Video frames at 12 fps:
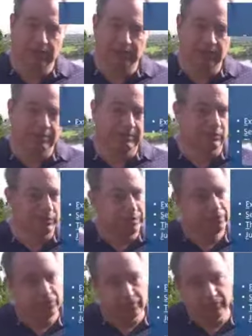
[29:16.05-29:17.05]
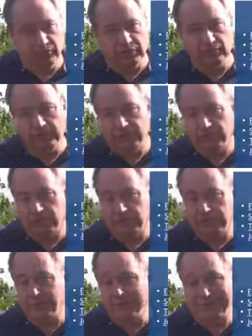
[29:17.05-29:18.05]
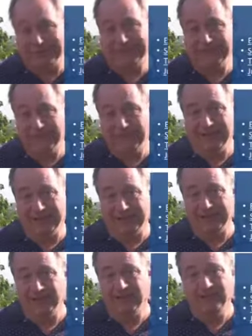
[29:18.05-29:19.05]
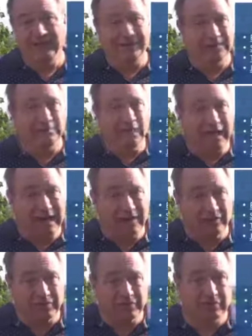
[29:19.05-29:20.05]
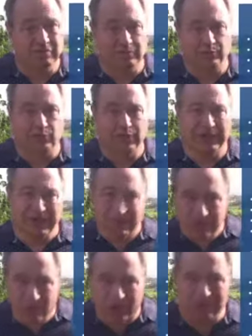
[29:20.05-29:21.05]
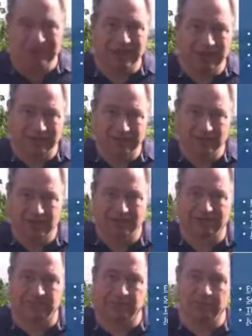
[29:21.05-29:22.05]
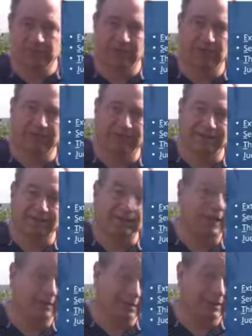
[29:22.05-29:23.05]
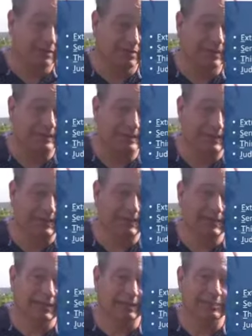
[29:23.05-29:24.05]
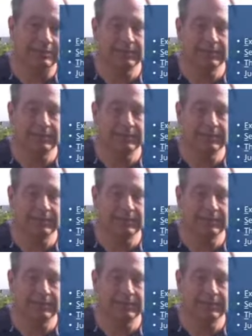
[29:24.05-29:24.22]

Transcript: some of the research based on the Myers-Briggs tautology of personality types, and there are 16 types.